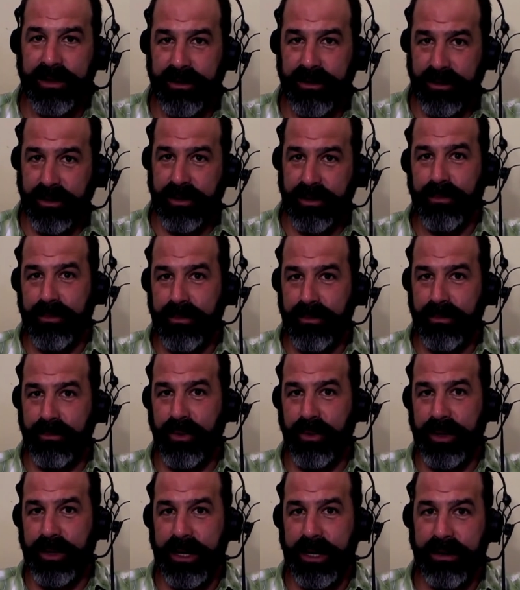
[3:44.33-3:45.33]
You can
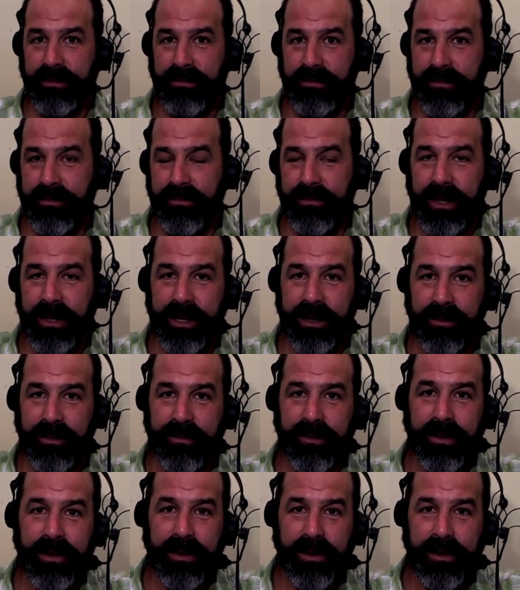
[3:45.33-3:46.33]
put in you know